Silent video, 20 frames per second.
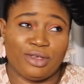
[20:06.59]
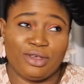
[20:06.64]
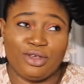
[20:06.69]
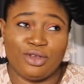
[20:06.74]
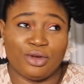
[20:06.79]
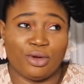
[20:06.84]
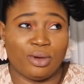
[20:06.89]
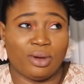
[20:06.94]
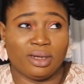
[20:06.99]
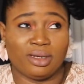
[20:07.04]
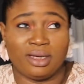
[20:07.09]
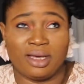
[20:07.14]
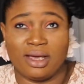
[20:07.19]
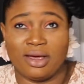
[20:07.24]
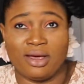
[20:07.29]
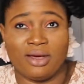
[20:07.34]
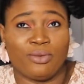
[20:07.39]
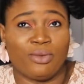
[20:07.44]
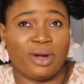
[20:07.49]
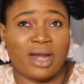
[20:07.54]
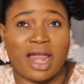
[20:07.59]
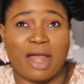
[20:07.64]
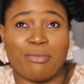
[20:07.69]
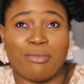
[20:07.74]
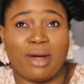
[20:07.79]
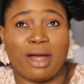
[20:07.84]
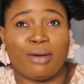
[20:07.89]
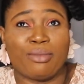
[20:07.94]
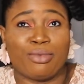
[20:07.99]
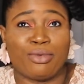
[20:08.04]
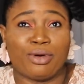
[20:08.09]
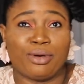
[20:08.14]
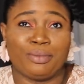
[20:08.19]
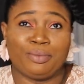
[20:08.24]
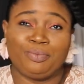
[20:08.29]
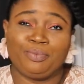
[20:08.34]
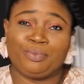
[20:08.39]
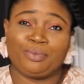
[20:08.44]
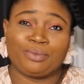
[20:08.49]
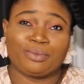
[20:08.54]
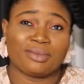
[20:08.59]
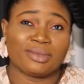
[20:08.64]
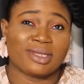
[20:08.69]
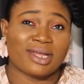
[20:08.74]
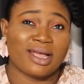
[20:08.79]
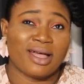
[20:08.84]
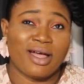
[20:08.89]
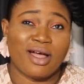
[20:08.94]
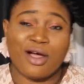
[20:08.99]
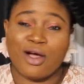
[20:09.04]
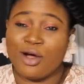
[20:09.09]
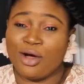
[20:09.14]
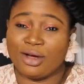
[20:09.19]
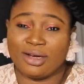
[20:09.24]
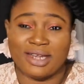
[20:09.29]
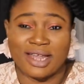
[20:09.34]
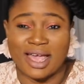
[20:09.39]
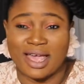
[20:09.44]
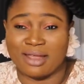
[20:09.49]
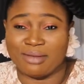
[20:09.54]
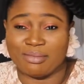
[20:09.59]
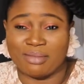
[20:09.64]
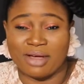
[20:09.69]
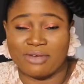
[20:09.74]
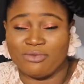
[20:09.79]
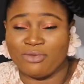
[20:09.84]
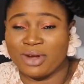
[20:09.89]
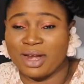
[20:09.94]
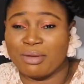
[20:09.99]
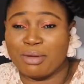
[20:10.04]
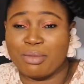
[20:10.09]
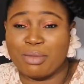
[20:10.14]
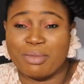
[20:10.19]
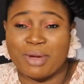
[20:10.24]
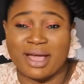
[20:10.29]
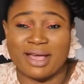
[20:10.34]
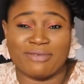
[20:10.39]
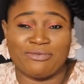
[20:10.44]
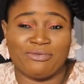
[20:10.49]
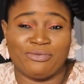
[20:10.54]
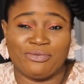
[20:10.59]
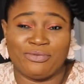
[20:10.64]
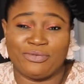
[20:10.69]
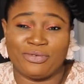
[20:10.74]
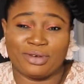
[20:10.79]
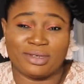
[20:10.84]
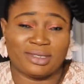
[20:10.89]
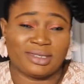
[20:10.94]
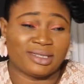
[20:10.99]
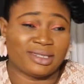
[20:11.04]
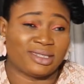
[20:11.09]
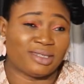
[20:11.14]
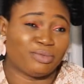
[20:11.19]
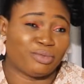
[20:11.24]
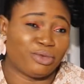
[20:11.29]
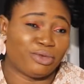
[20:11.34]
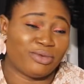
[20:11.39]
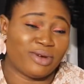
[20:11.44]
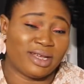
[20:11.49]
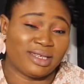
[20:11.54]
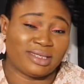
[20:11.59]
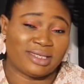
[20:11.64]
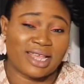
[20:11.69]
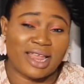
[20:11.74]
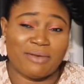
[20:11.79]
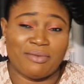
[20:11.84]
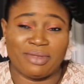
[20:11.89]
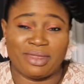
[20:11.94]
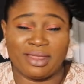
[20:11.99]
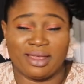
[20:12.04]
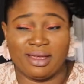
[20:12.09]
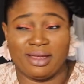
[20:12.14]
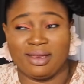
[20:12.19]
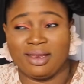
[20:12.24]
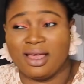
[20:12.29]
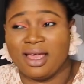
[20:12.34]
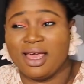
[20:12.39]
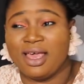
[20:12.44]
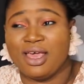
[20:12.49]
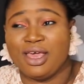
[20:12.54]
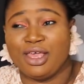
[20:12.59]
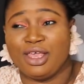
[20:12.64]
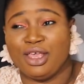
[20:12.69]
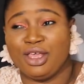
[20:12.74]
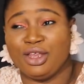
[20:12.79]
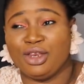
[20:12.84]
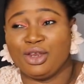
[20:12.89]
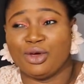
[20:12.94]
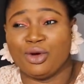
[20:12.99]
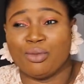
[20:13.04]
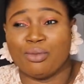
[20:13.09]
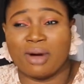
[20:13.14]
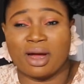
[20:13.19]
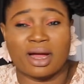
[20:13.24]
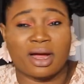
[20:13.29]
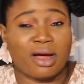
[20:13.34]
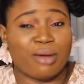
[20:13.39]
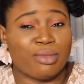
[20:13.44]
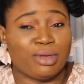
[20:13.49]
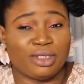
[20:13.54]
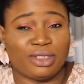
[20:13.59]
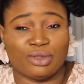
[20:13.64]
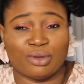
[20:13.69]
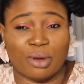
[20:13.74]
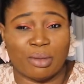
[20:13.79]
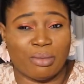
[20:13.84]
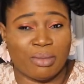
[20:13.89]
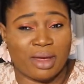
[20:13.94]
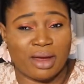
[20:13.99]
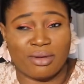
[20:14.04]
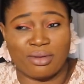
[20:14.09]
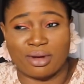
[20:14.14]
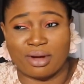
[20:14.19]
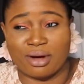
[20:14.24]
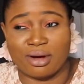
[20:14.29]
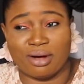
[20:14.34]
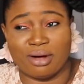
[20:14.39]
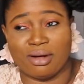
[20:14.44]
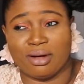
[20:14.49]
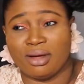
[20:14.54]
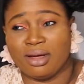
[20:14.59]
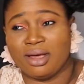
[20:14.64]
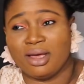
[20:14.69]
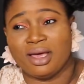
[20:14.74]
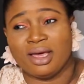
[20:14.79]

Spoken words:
You know, when I remember all that, when I remember my first experience, everything, you know, my coming to America,